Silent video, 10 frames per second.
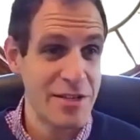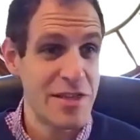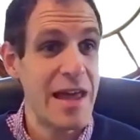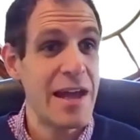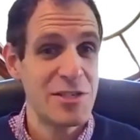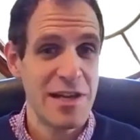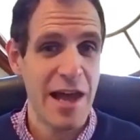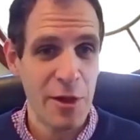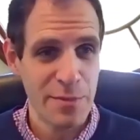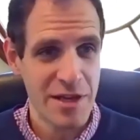So that actually
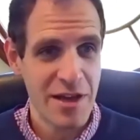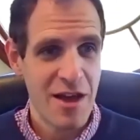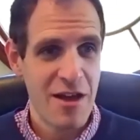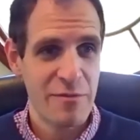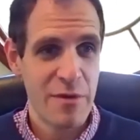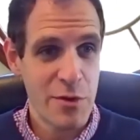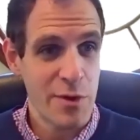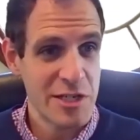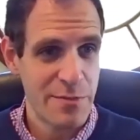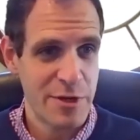helped from a
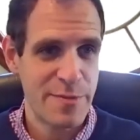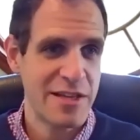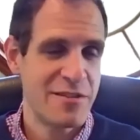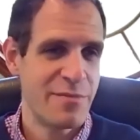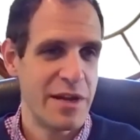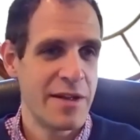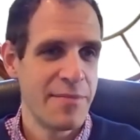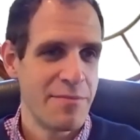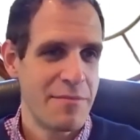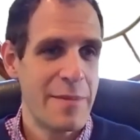viewership perspective, but
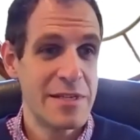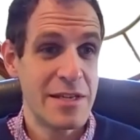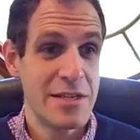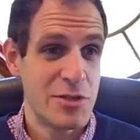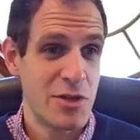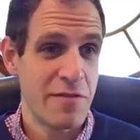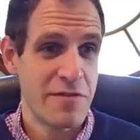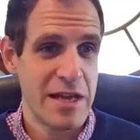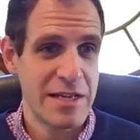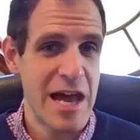maybe didn't serve
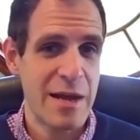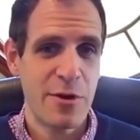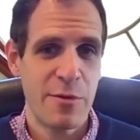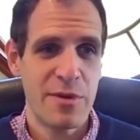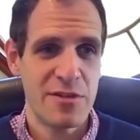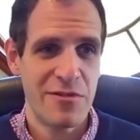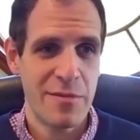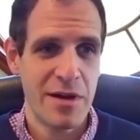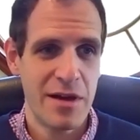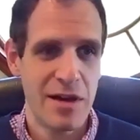the exact purpose from
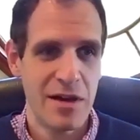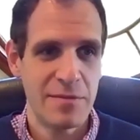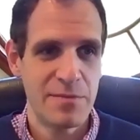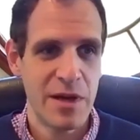a